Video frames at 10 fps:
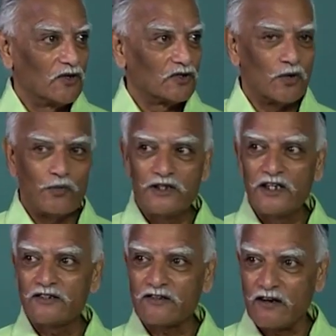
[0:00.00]
So with
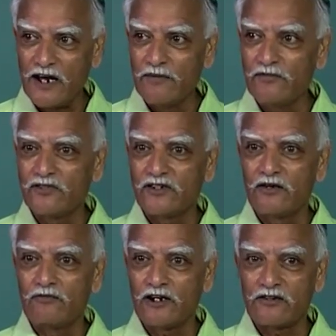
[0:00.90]
these triumphs
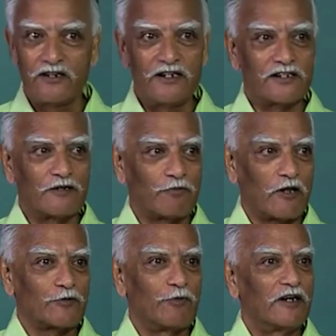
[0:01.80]
and victories and
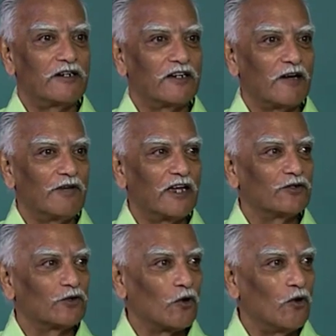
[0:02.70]
prosperity coming
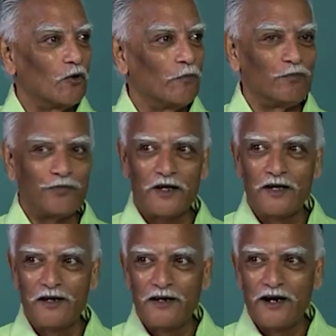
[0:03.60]
into Rome,
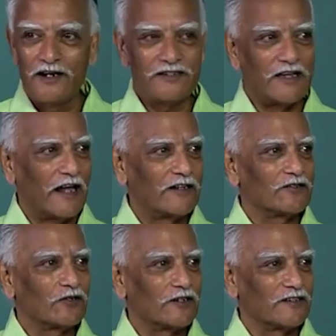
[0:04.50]
it is the
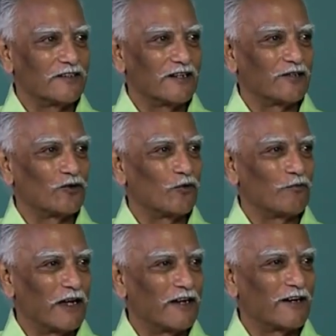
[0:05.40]
aristocracy that grew
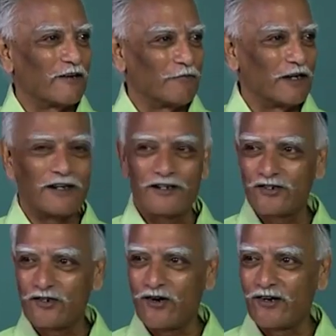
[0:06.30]
bigger and bigger and
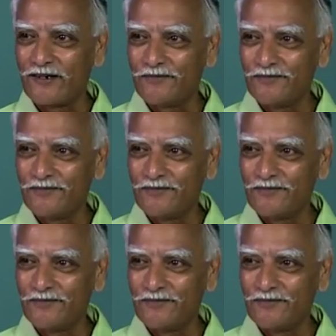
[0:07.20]
stronger.